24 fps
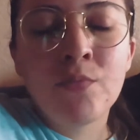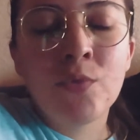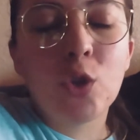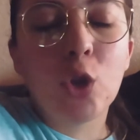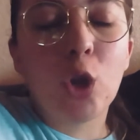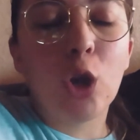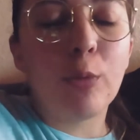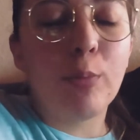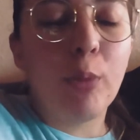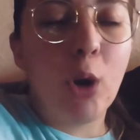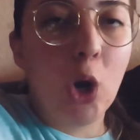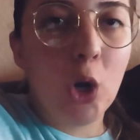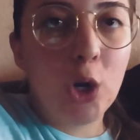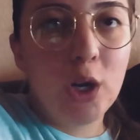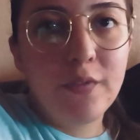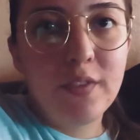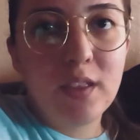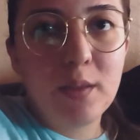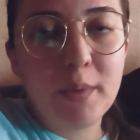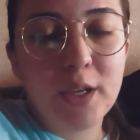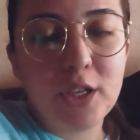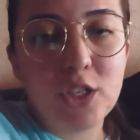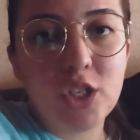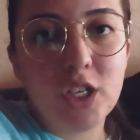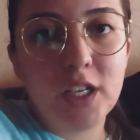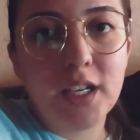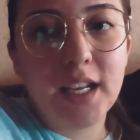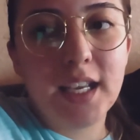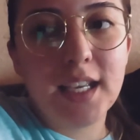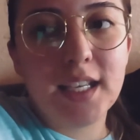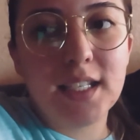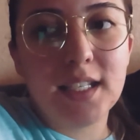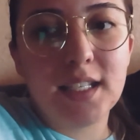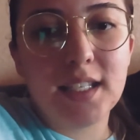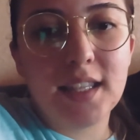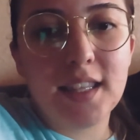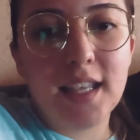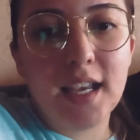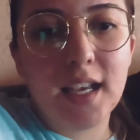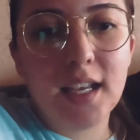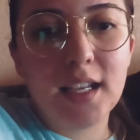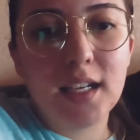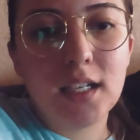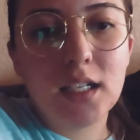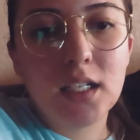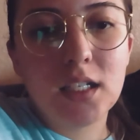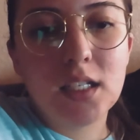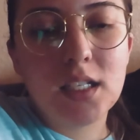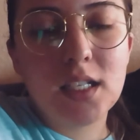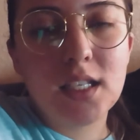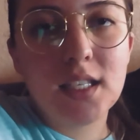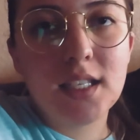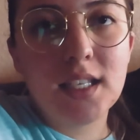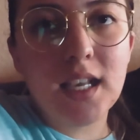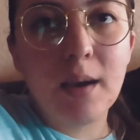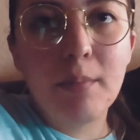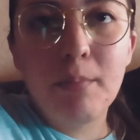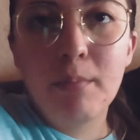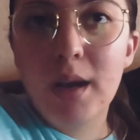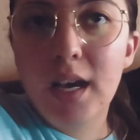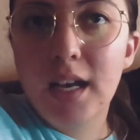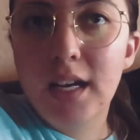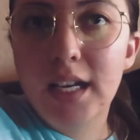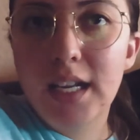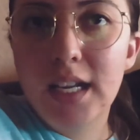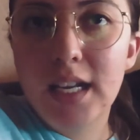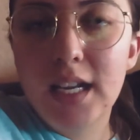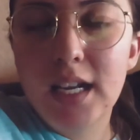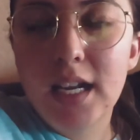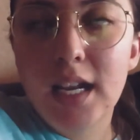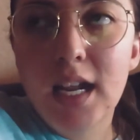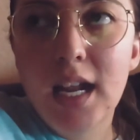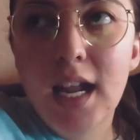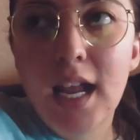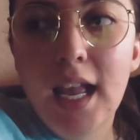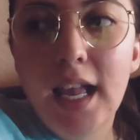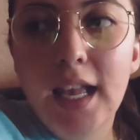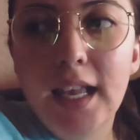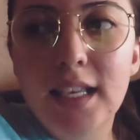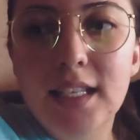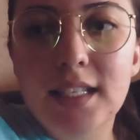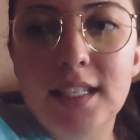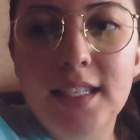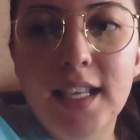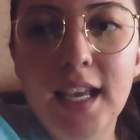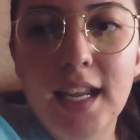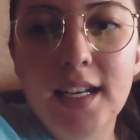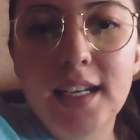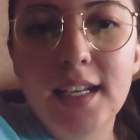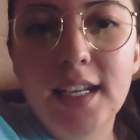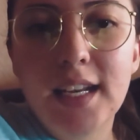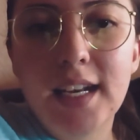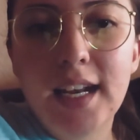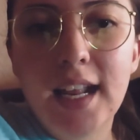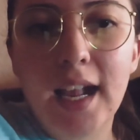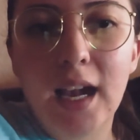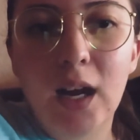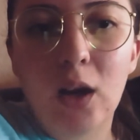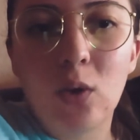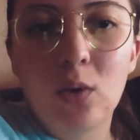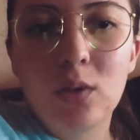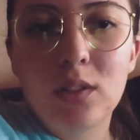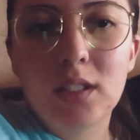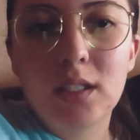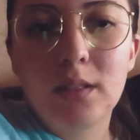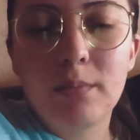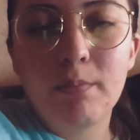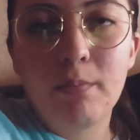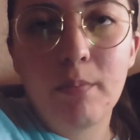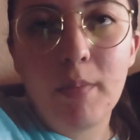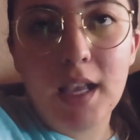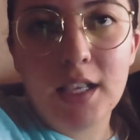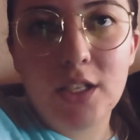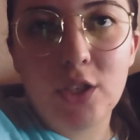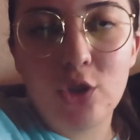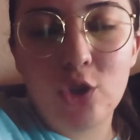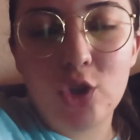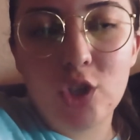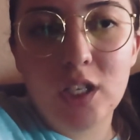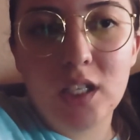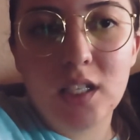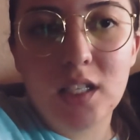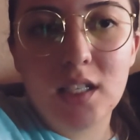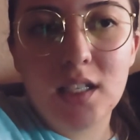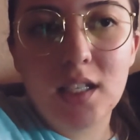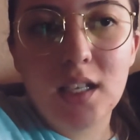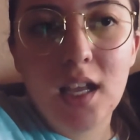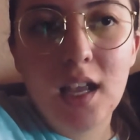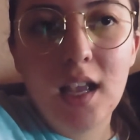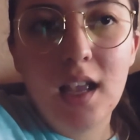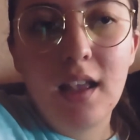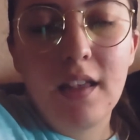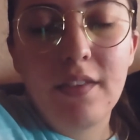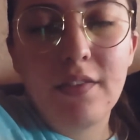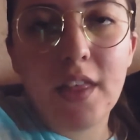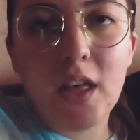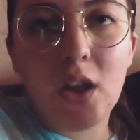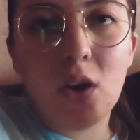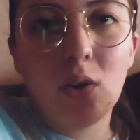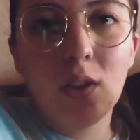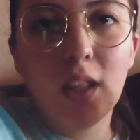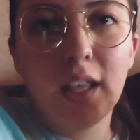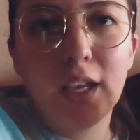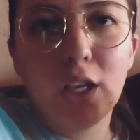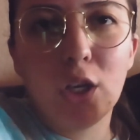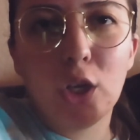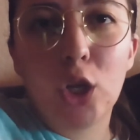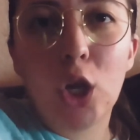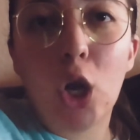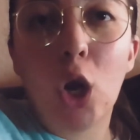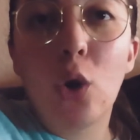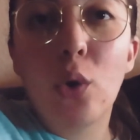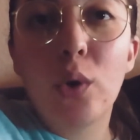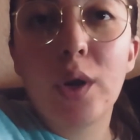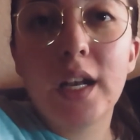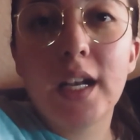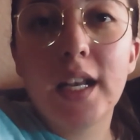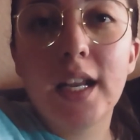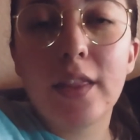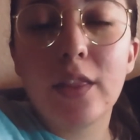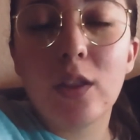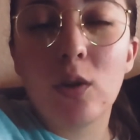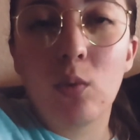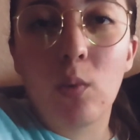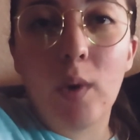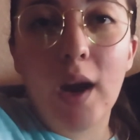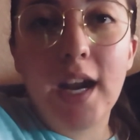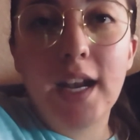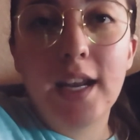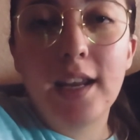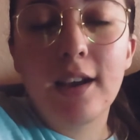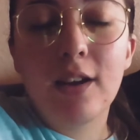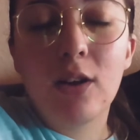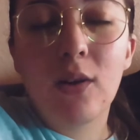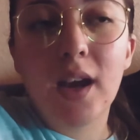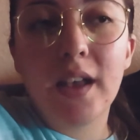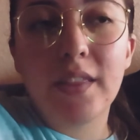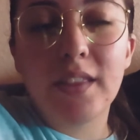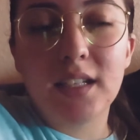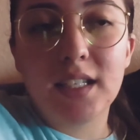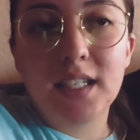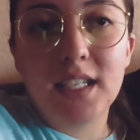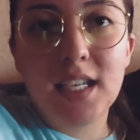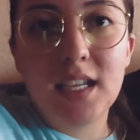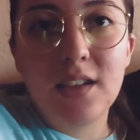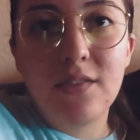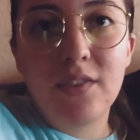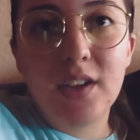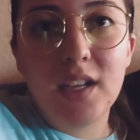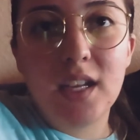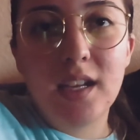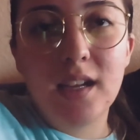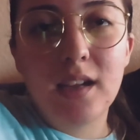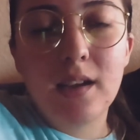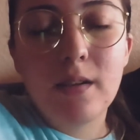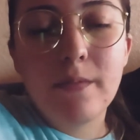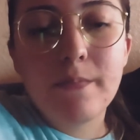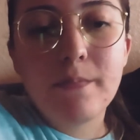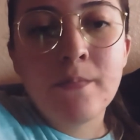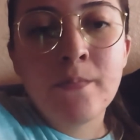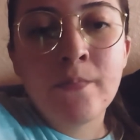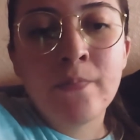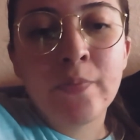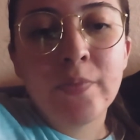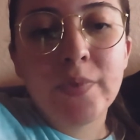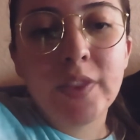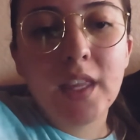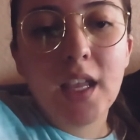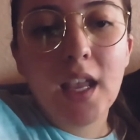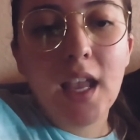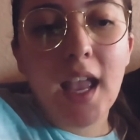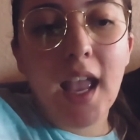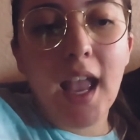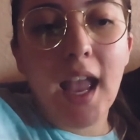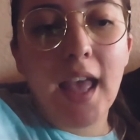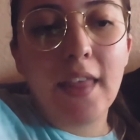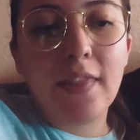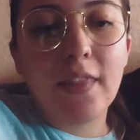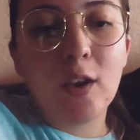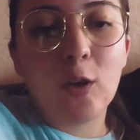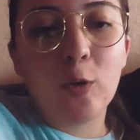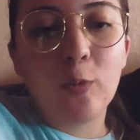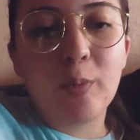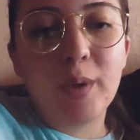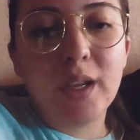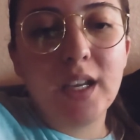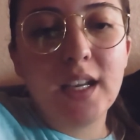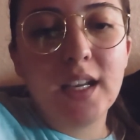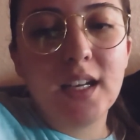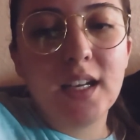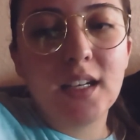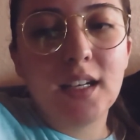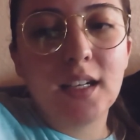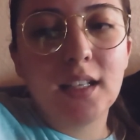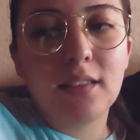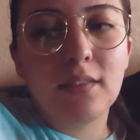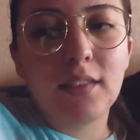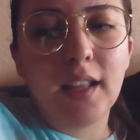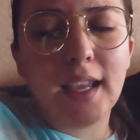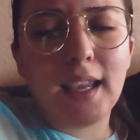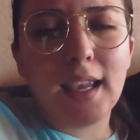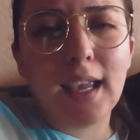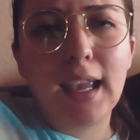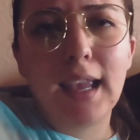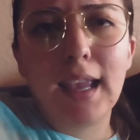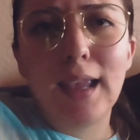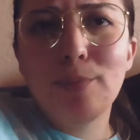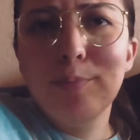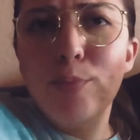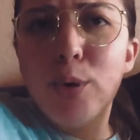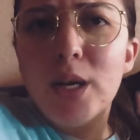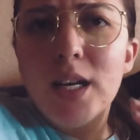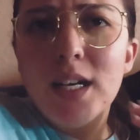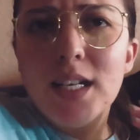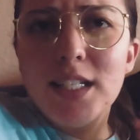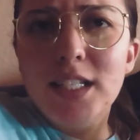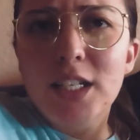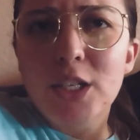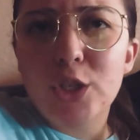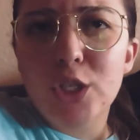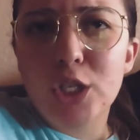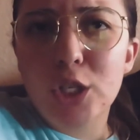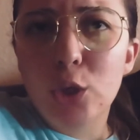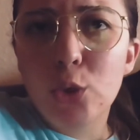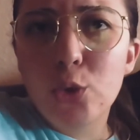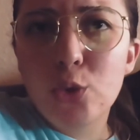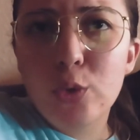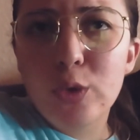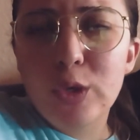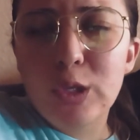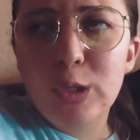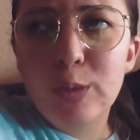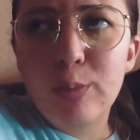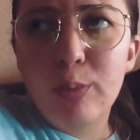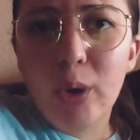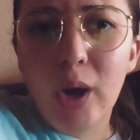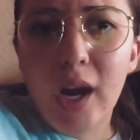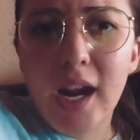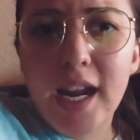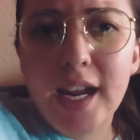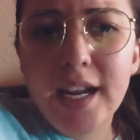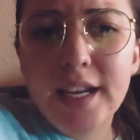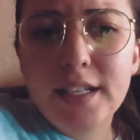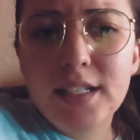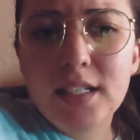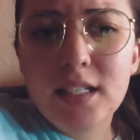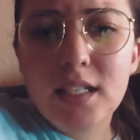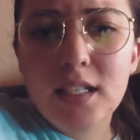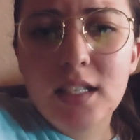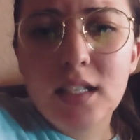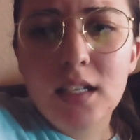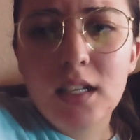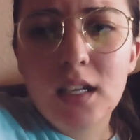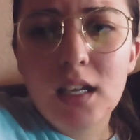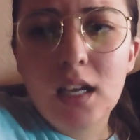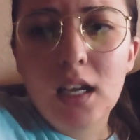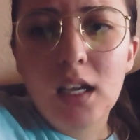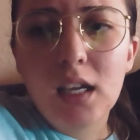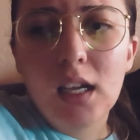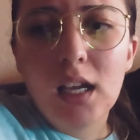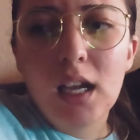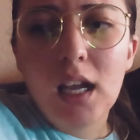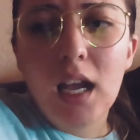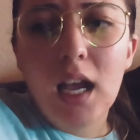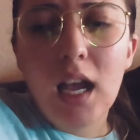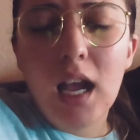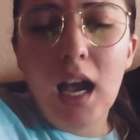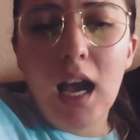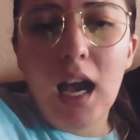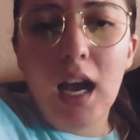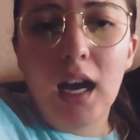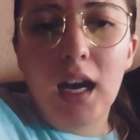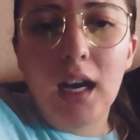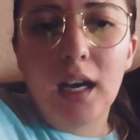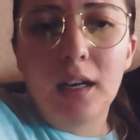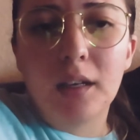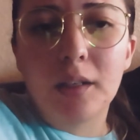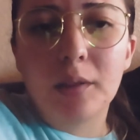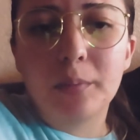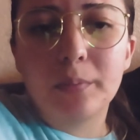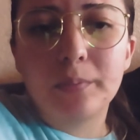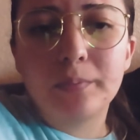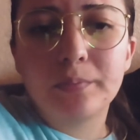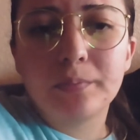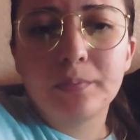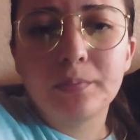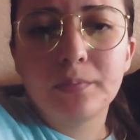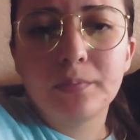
or part of the mission is that somebody is sending out messages that are like coded in the radio and the TV and they're being like inputted into children's brains um,